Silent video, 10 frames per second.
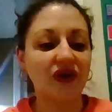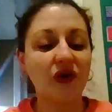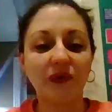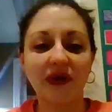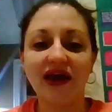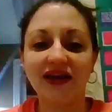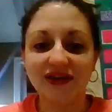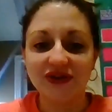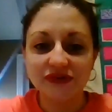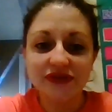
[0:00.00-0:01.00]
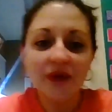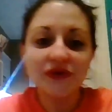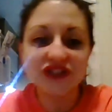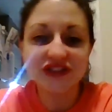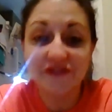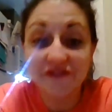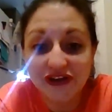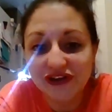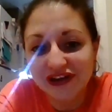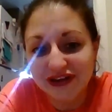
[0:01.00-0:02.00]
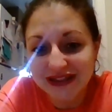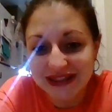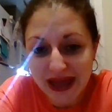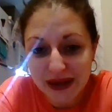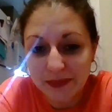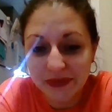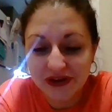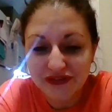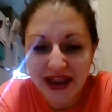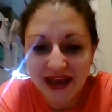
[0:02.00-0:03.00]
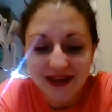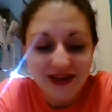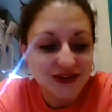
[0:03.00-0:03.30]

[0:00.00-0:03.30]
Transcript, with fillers: Okay, so that was just a feel good kind of book, right?